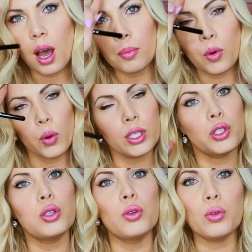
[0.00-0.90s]
I'm going
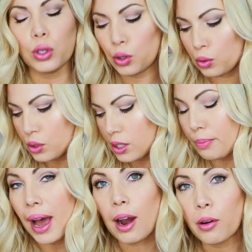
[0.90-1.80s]
to use the
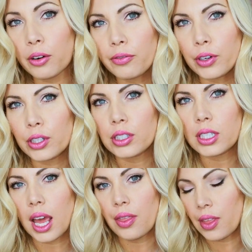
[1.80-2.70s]
powder first,
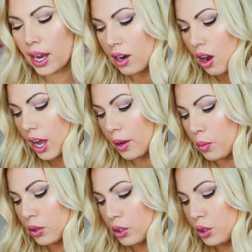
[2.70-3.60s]
and then I
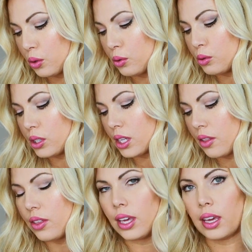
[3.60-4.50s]
will use
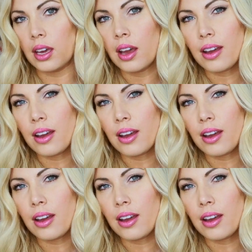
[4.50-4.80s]
the